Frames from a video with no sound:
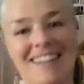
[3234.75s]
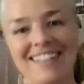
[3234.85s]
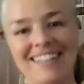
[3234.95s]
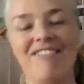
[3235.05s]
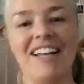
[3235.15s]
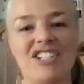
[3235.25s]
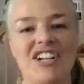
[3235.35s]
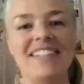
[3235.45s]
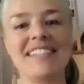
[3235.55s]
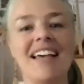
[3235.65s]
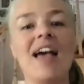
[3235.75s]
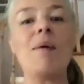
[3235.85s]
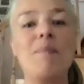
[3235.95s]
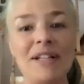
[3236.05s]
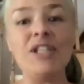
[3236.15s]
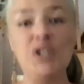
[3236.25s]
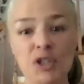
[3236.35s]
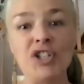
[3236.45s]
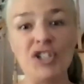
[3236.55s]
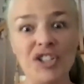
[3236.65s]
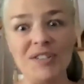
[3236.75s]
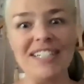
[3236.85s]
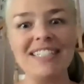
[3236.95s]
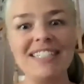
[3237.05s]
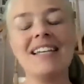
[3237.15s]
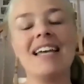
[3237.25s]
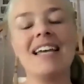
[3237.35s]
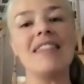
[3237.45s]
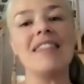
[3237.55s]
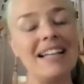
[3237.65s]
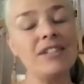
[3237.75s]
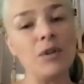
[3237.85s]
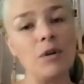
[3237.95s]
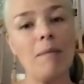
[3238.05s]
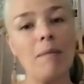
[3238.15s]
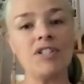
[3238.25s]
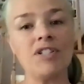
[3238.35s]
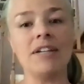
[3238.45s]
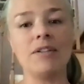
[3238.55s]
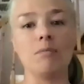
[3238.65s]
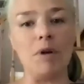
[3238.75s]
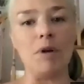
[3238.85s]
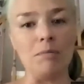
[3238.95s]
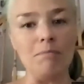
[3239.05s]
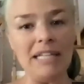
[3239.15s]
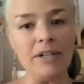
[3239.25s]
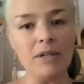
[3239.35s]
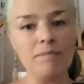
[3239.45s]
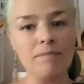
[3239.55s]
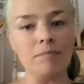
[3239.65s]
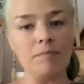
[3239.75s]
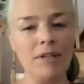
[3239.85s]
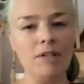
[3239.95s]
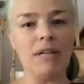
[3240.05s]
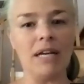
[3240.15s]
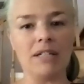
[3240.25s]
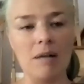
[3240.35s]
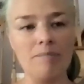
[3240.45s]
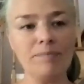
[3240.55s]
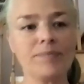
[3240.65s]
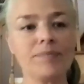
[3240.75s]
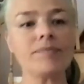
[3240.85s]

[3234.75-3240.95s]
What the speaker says: Yeah, fat chance. But you should do it. That, or publishing it on medium.com.